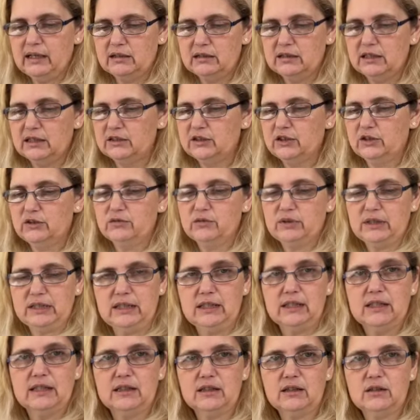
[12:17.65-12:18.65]
I don't really
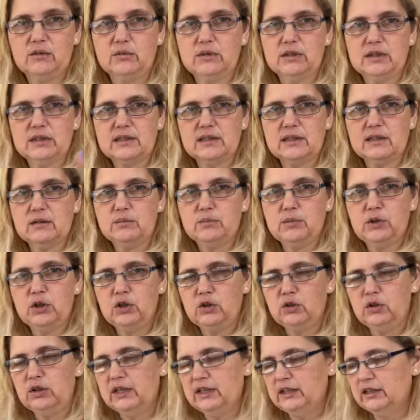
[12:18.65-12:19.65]
like the ones that
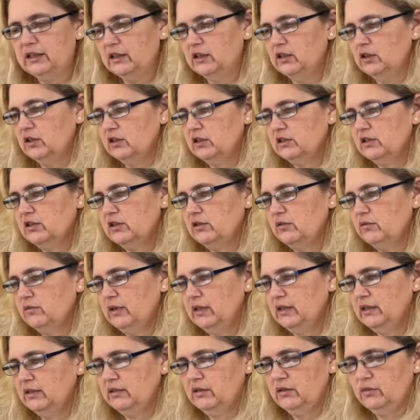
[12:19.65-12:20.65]
pull in a lot
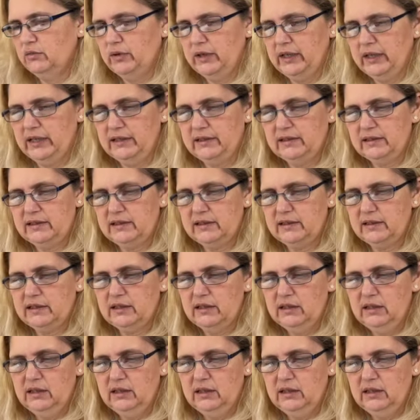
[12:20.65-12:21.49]
around the waist,